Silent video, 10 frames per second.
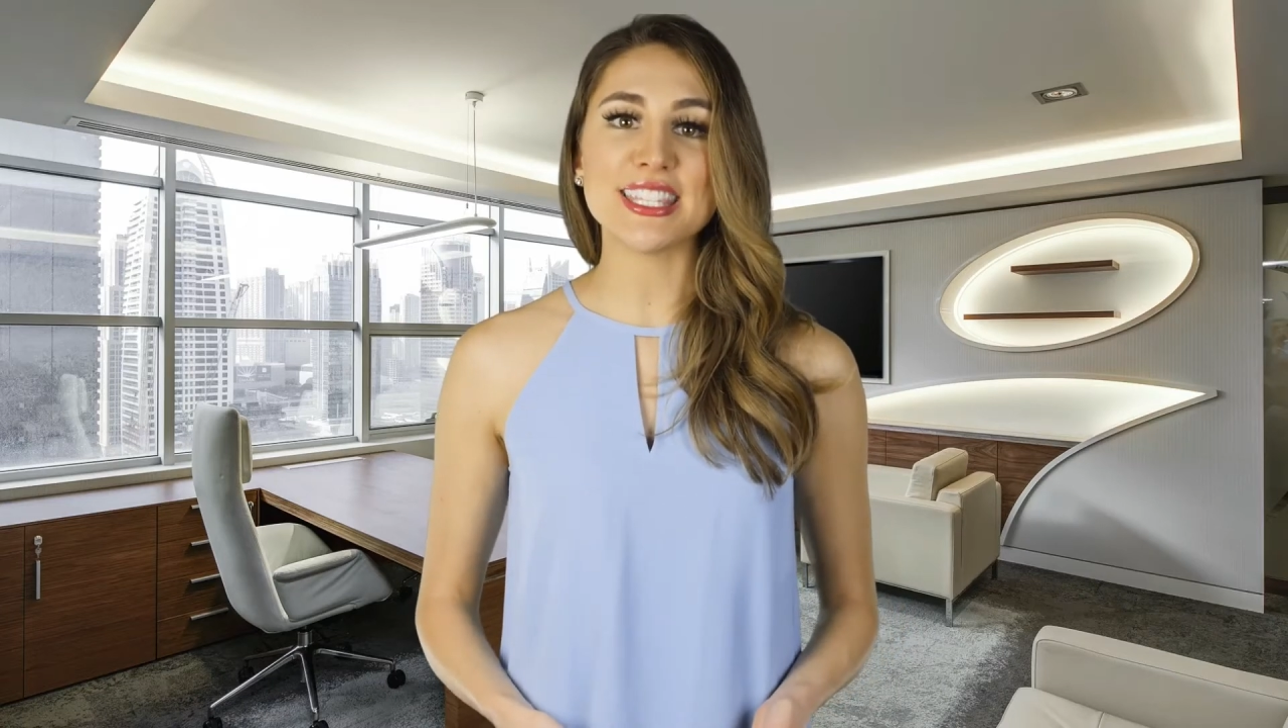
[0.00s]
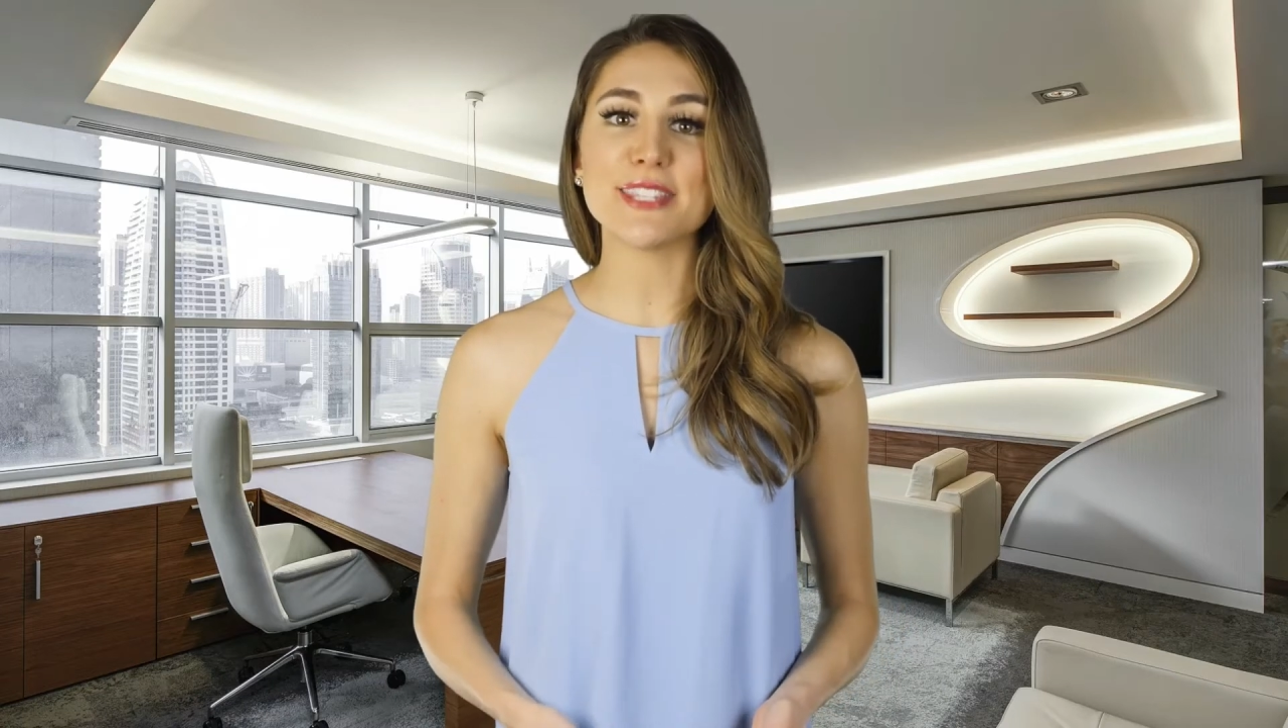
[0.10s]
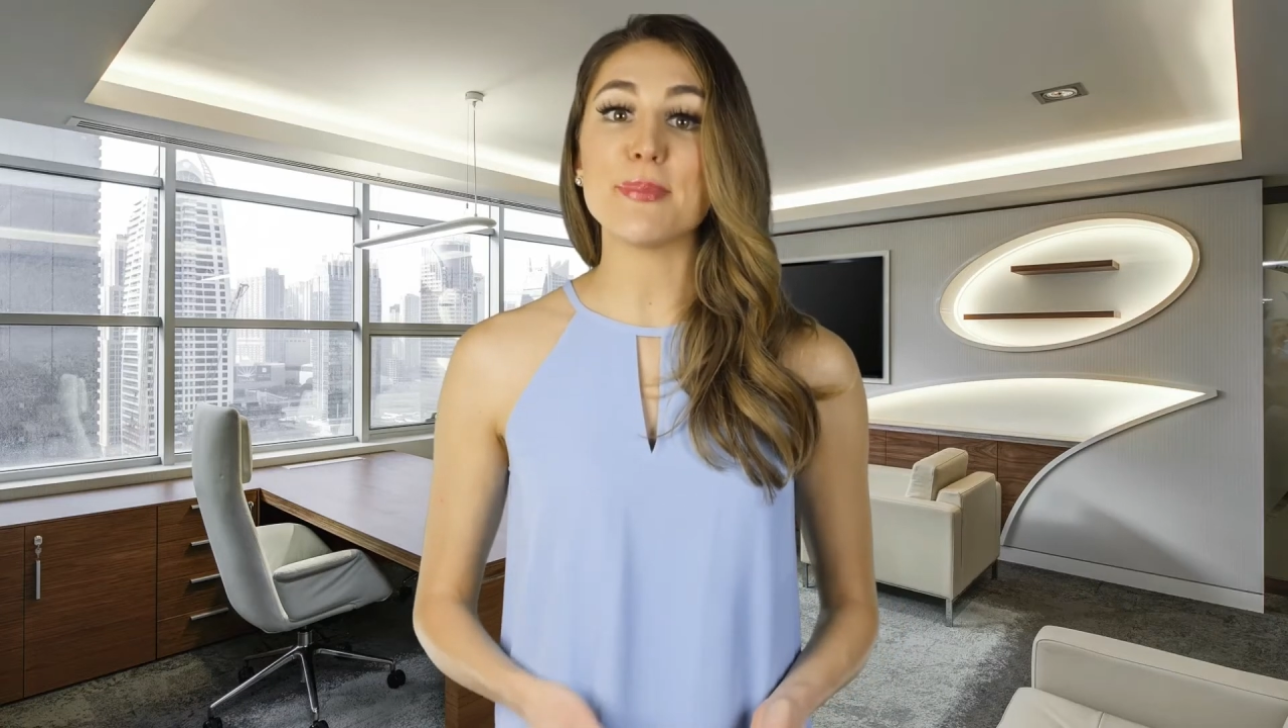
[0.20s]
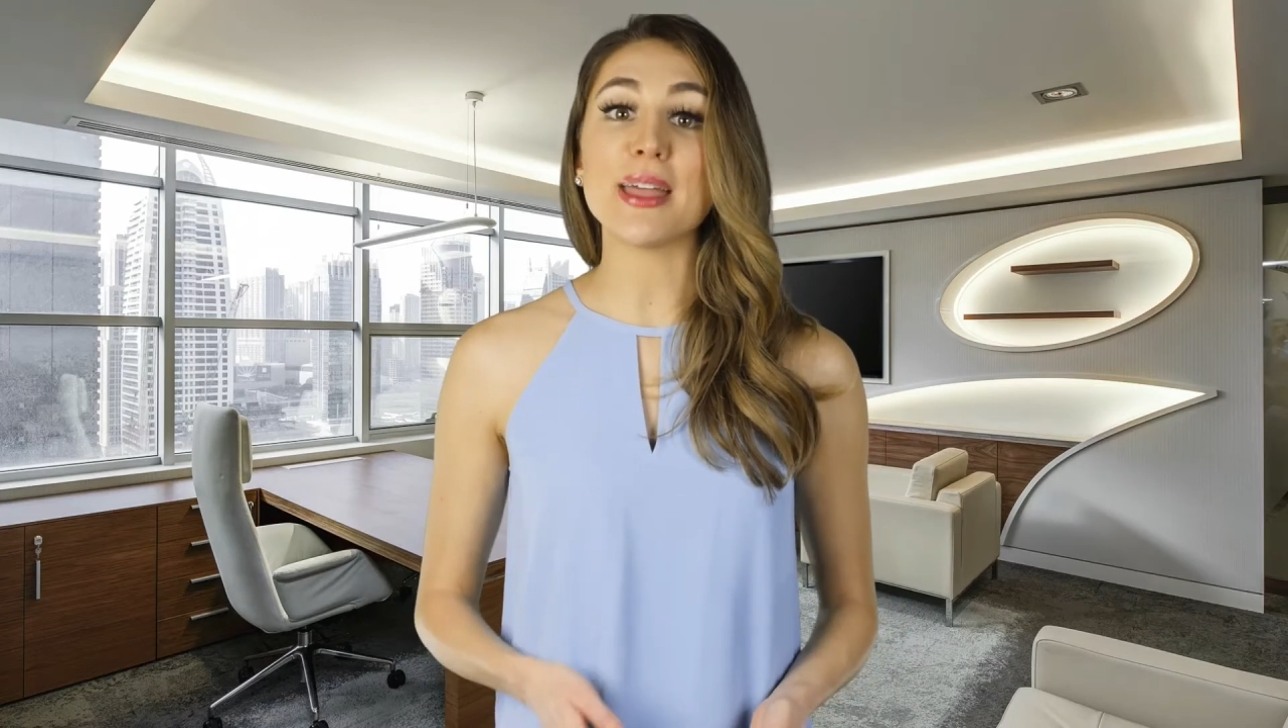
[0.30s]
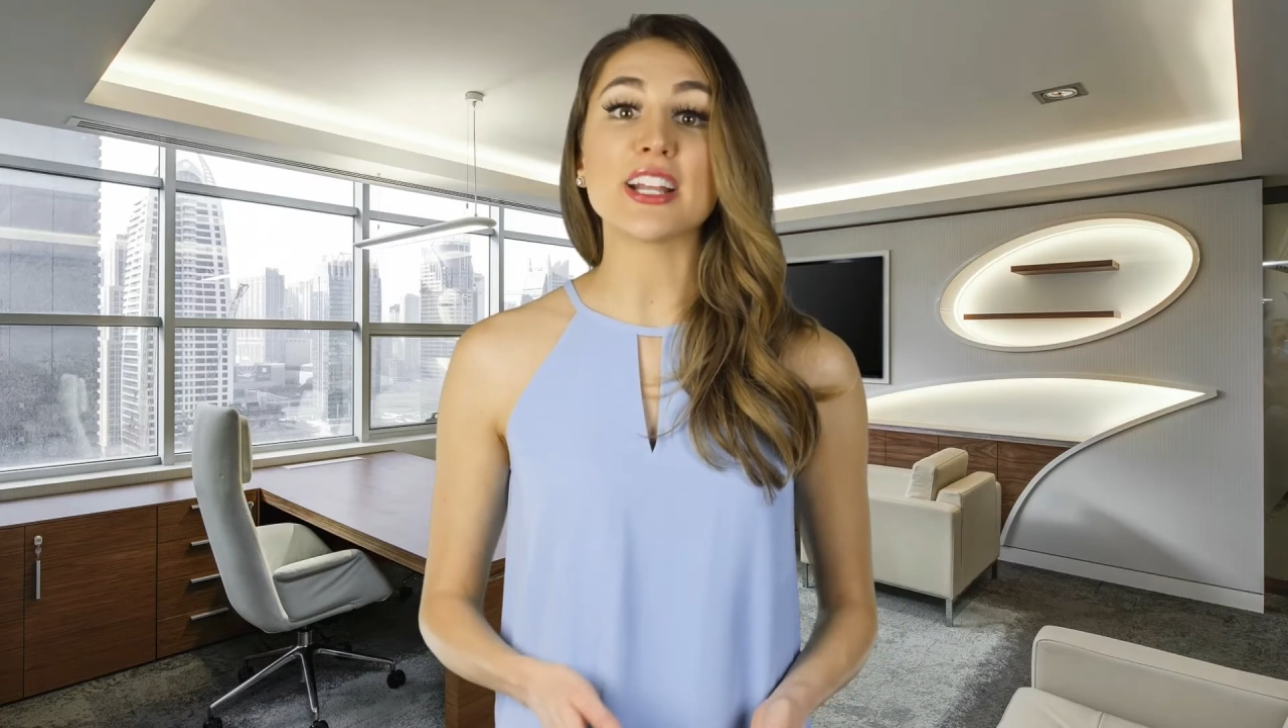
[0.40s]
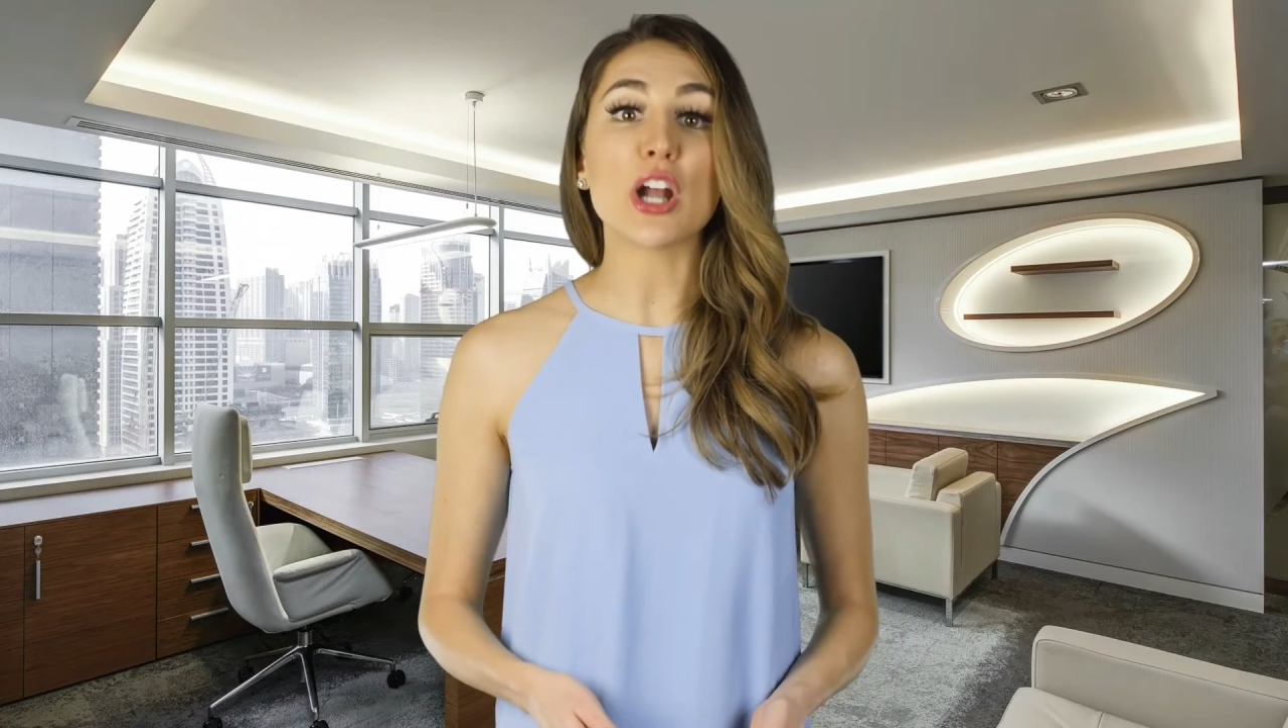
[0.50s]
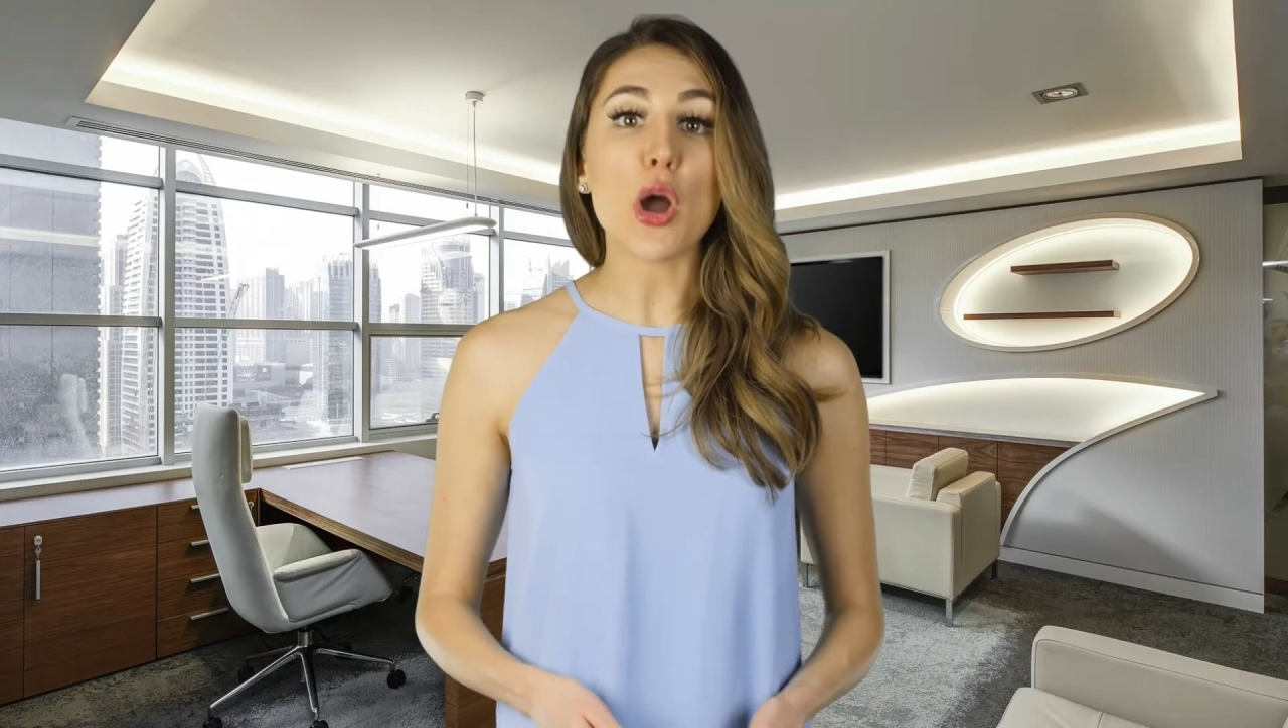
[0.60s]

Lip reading: spend their